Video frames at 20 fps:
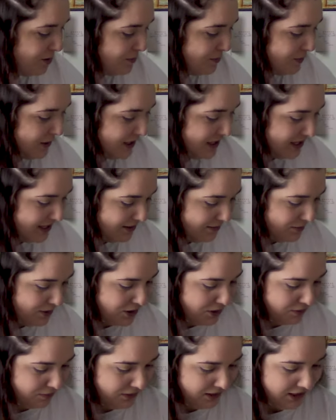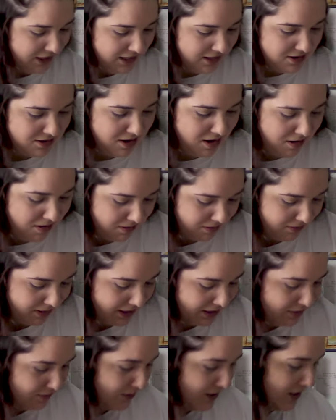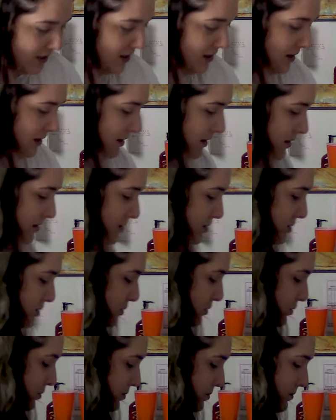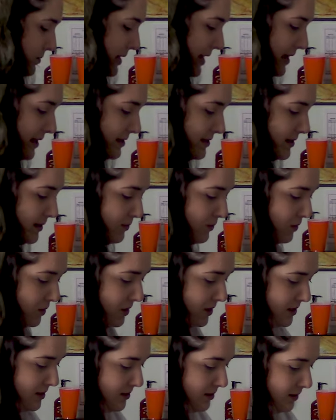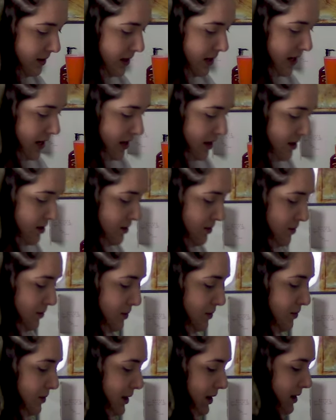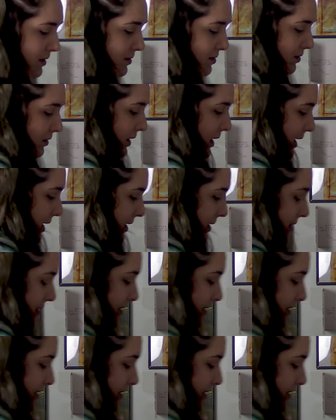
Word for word: But we don't really know. Like, we assume that someone is looking at you when really they're like